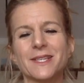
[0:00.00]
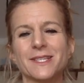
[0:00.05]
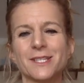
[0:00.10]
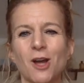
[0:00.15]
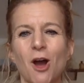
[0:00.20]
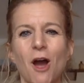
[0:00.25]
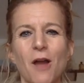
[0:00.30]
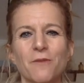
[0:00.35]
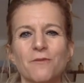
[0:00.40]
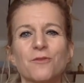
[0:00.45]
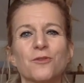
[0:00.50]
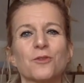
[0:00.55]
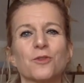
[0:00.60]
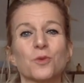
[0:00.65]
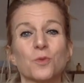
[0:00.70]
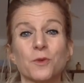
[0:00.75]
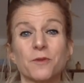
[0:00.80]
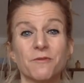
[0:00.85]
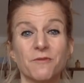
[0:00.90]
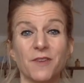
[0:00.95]
it's time for the
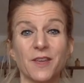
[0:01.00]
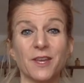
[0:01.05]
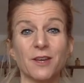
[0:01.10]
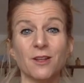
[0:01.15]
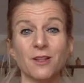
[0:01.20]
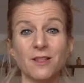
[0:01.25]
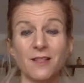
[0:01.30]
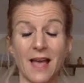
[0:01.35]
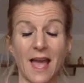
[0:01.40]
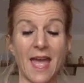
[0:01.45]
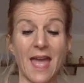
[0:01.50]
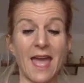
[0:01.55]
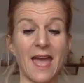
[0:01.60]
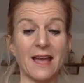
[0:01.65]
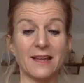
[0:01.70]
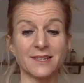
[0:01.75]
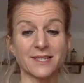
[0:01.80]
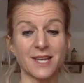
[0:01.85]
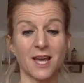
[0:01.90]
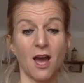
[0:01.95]
reveal,
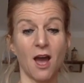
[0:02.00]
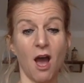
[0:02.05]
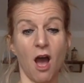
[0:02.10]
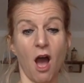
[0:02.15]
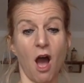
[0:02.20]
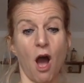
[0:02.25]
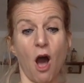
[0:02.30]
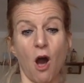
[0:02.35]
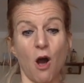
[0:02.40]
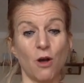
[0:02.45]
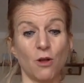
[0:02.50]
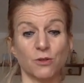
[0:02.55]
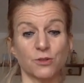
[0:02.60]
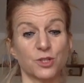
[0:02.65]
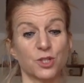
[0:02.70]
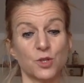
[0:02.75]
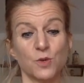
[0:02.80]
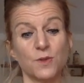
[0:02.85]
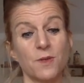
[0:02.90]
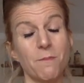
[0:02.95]
and I'll
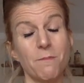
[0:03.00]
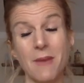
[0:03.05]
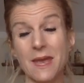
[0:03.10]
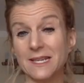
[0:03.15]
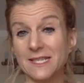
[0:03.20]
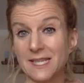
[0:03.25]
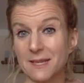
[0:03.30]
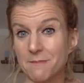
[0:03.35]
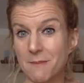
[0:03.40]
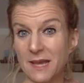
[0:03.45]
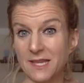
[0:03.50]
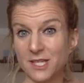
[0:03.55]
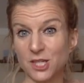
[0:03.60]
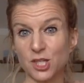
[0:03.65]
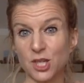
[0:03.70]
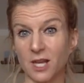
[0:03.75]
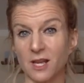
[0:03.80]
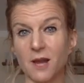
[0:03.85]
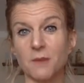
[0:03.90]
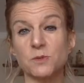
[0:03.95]
do the basic message
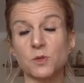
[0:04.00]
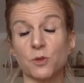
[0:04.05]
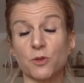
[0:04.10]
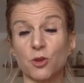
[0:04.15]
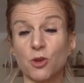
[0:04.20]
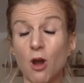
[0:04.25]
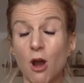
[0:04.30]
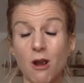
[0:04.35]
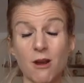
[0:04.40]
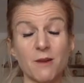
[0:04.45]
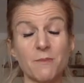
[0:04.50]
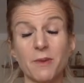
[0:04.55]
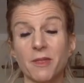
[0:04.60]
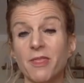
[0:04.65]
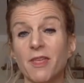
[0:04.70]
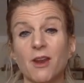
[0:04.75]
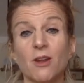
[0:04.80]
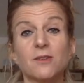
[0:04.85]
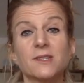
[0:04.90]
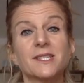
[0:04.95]
that comes with the card, but
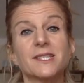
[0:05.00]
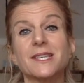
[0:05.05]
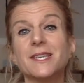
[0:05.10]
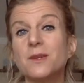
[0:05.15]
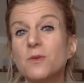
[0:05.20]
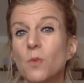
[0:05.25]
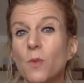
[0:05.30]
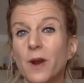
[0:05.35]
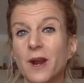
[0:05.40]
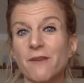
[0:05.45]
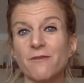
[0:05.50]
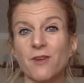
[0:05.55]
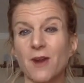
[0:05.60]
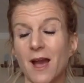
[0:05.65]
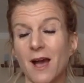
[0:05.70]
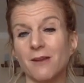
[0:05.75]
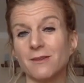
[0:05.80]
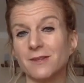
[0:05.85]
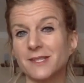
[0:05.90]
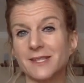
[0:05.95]
then I'll see whatever
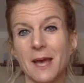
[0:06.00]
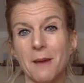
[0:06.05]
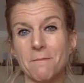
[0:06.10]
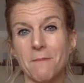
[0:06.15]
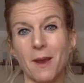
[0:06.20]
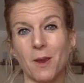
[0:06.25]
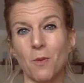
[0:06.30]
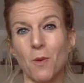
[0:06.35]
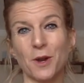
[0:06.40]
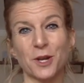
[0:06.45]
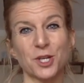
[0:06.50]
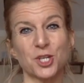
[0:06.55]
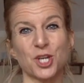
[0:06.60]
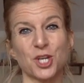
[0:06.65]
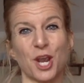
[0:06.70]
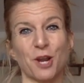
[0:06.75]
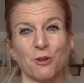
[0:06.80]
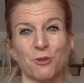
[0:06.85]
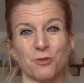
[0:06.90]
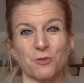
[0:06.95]
else that might want to
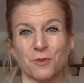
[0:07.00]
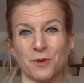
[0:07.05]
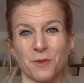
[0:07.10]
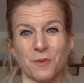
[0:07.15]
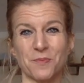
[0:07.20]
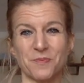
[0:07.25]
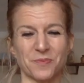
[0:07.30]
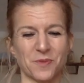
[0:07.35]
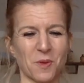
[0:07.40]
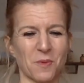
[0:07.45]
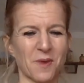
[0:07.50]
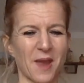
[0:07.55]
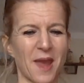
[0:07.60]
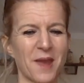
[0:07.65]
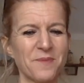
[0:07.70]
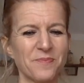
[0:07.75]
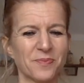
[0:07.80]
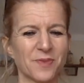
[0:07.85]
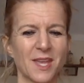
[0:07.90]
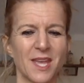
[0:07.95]
channel through,
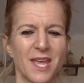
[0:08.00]
okay?